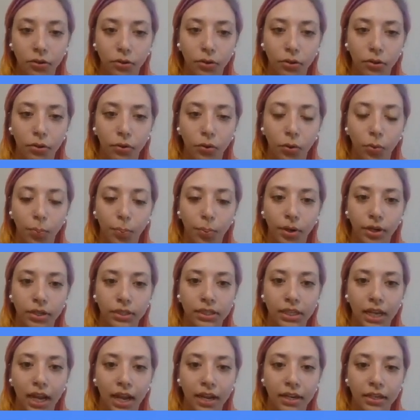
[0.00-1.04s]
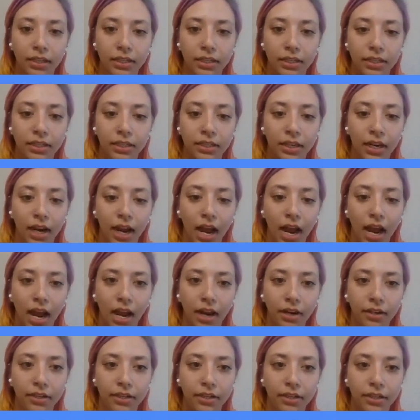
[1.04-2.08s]
to present
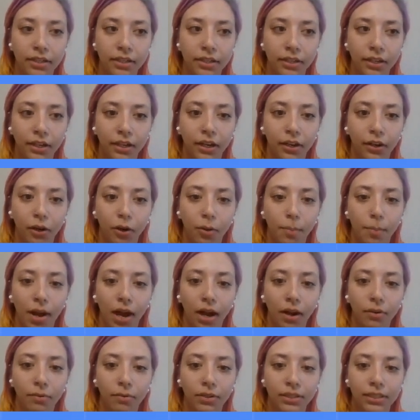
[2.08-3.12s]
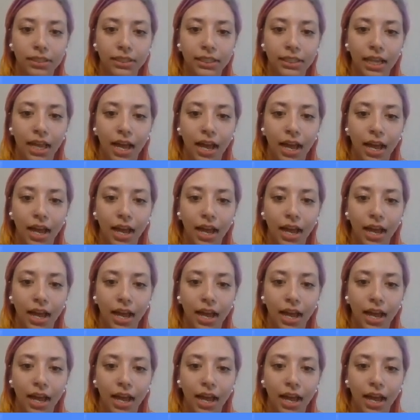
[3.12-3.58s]
at, can you go back one